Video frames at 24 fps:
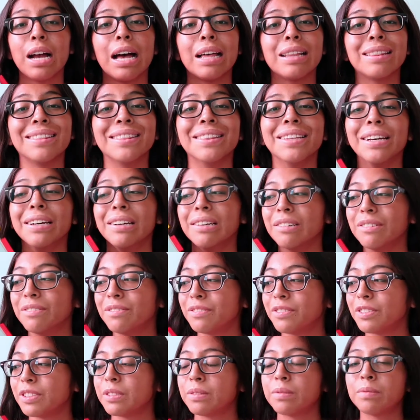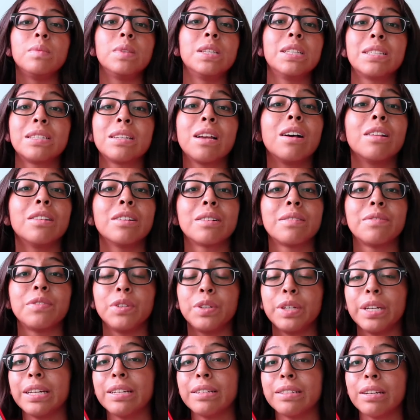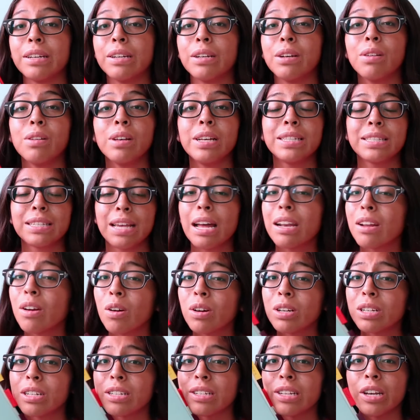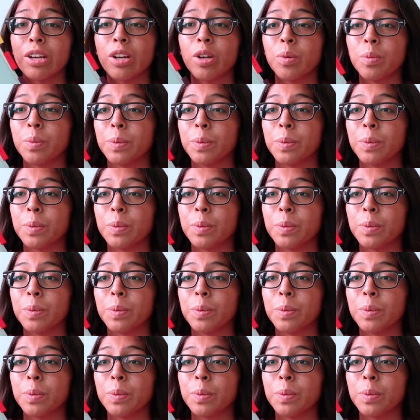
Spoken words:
I love this color if you can't tell. It's kind of hard to tell,